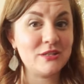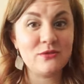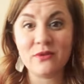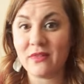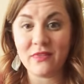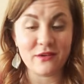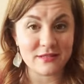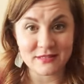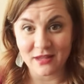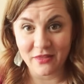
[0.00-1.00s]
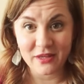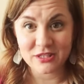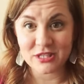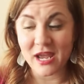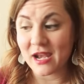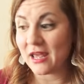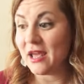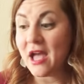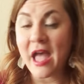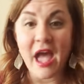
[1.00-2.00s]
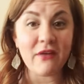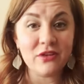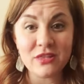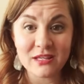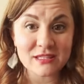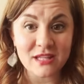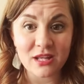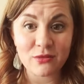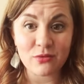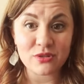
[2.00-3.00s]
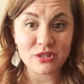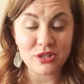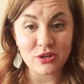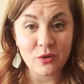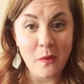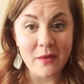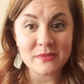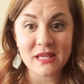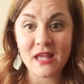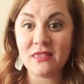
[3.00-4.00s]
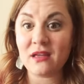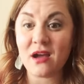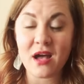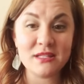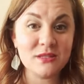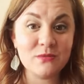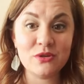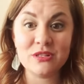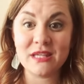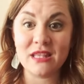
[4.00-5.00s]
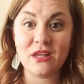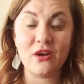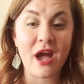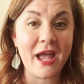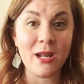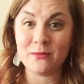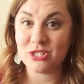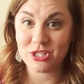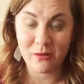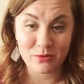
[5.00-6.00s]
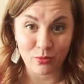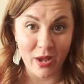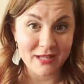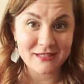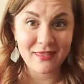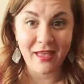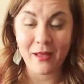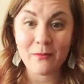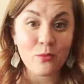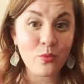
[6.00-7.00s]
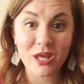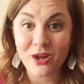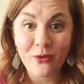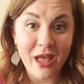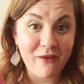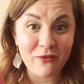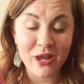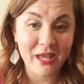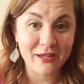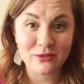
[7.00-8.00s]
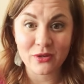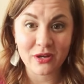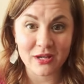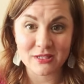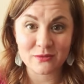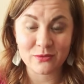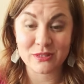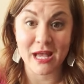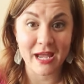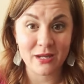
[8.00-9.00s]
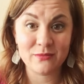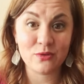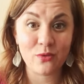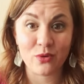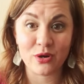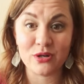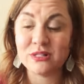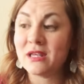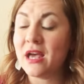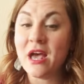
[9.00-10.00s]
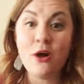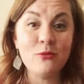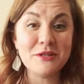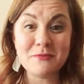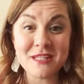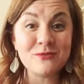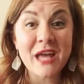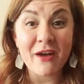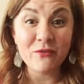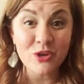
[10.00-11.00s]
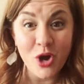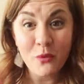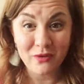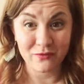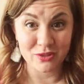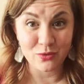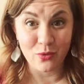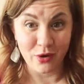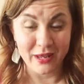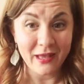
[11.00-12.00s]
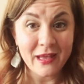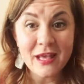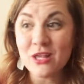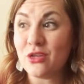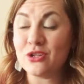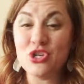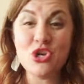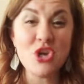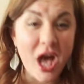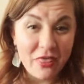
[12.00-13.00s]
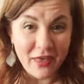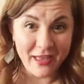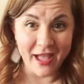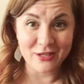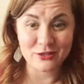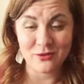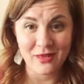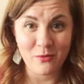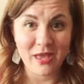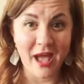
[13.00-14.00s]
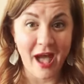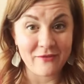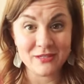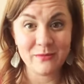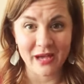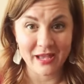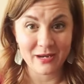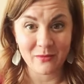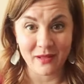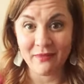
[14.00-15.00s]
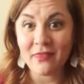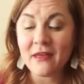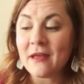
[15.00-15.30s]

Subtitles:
sure that there is nothing shady. Everything is done through a secure website. The customers get their items shipped right to them. We don't ever handle a customer's items or orders, which means we have no inventory. There's nothing extra that we have to buy in a month.